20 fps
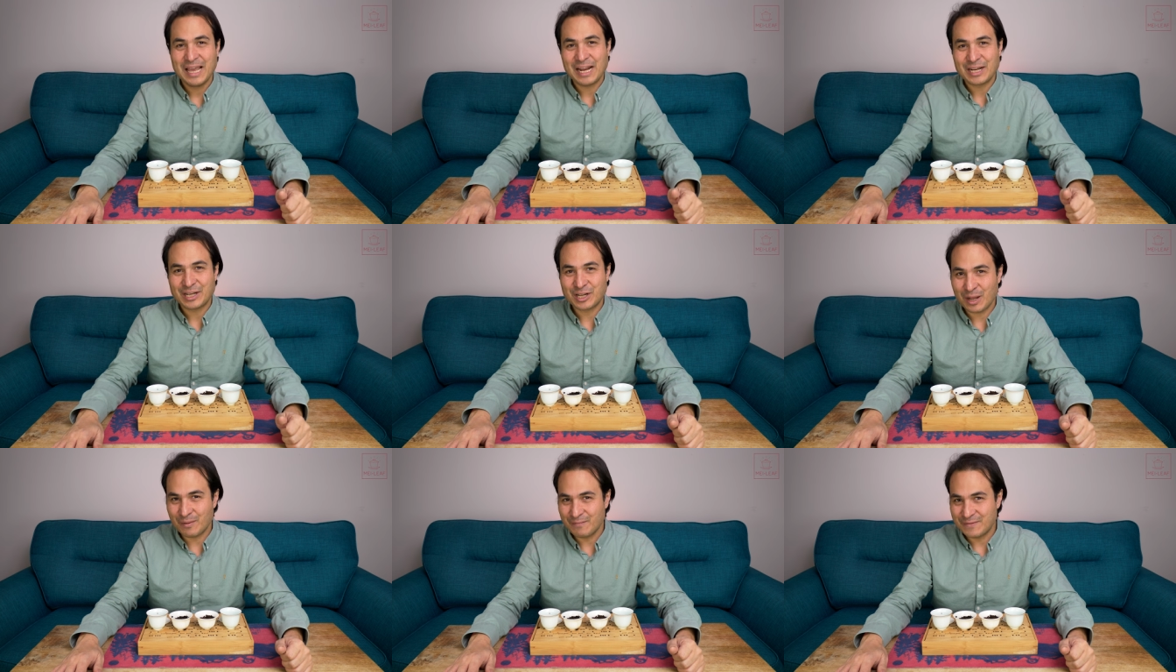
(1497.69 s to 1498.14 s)

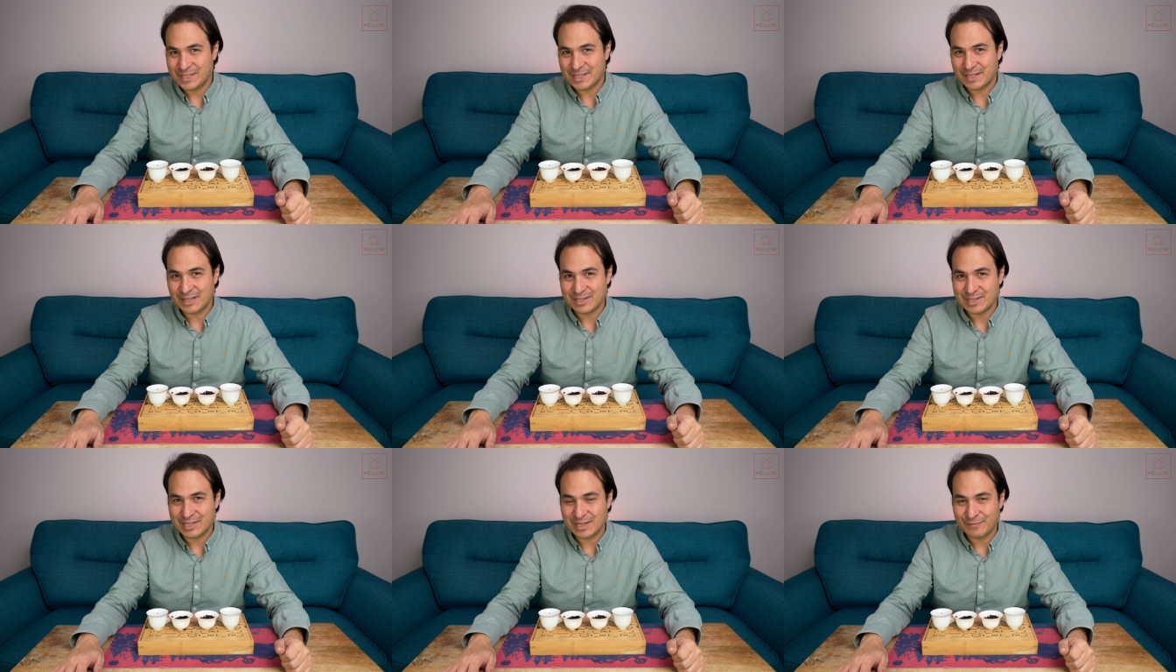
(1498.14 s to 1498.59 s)
and come
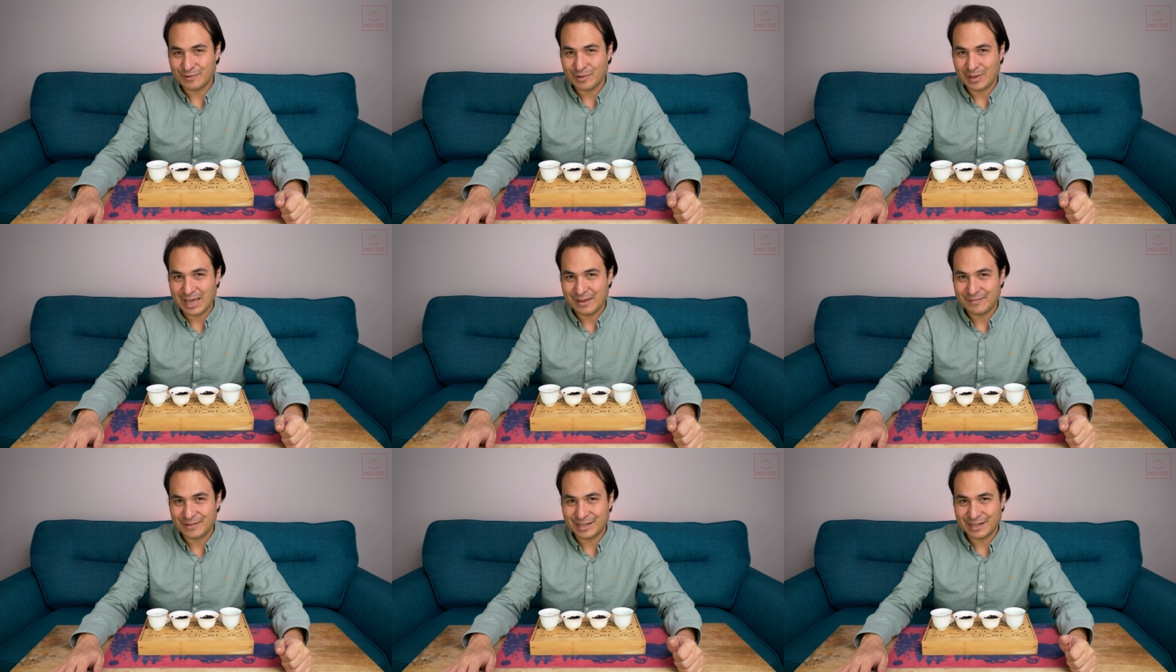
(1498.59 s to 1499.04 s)
visit us if
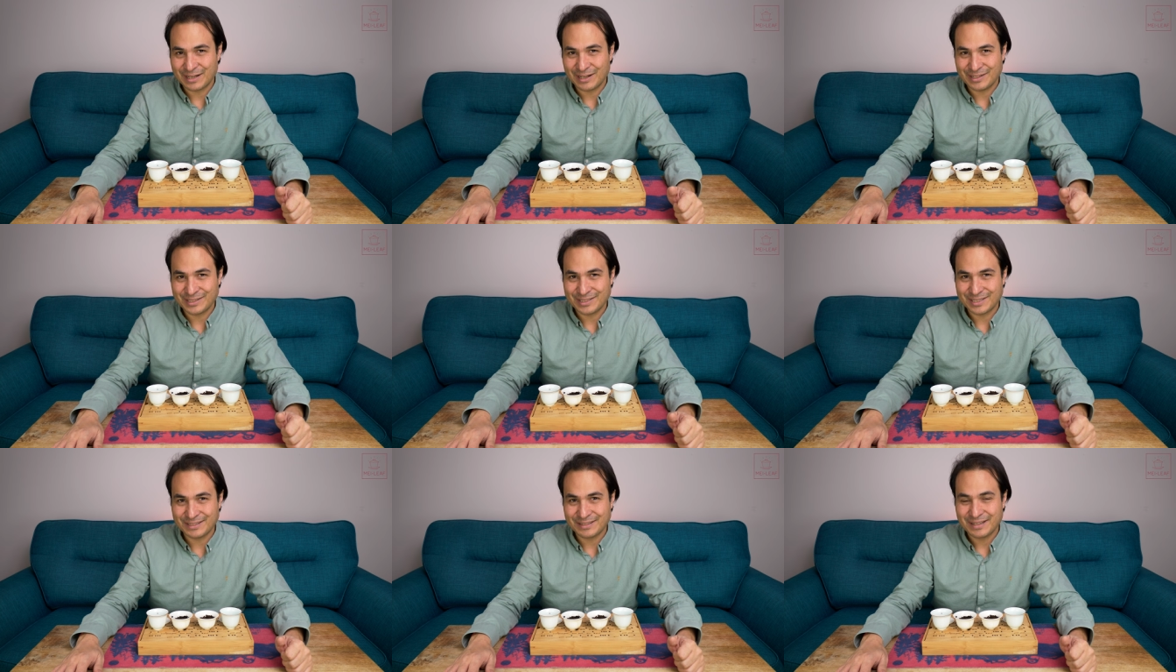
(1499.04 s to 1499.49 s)
you're ever in
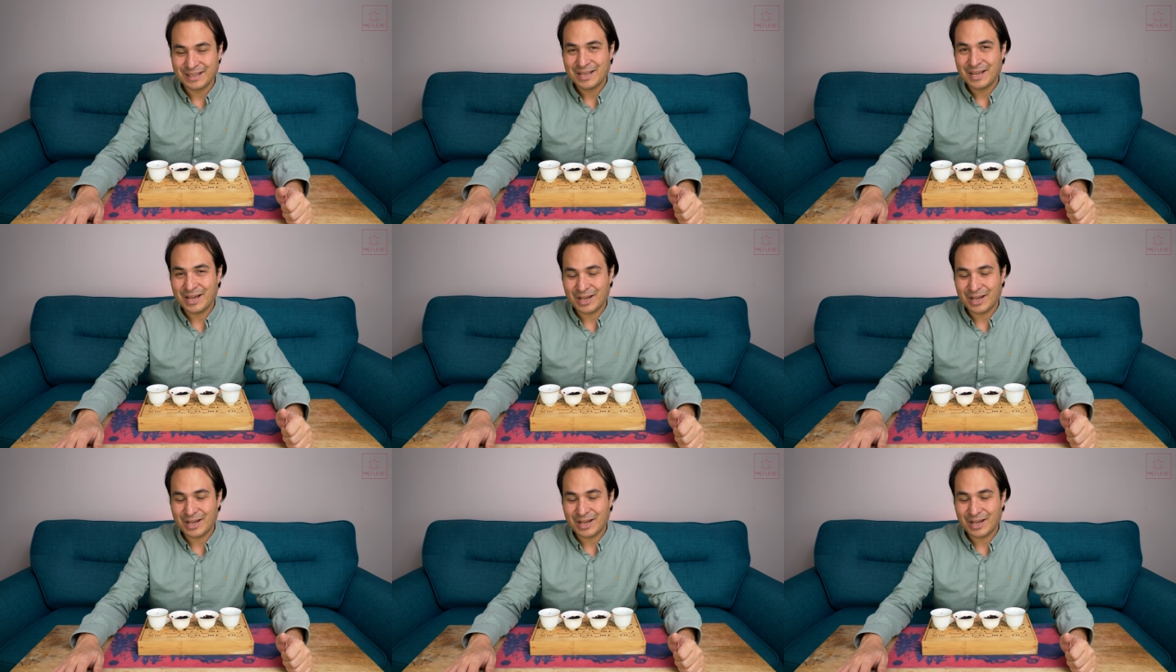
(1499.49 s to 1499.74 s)
London.